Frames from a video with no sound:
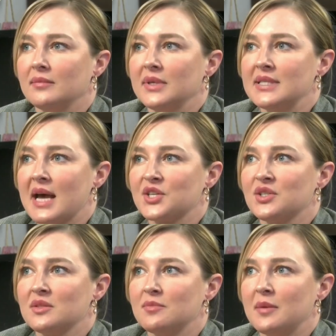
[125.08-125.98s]
His
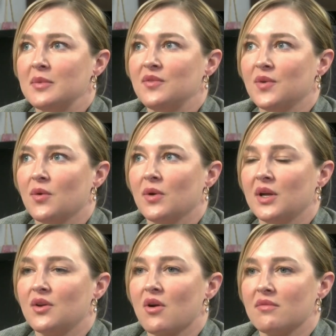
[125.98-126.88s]
actions made me feel
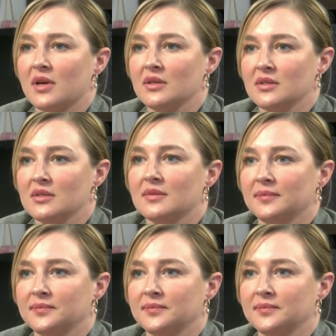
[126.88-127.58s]
really nervous.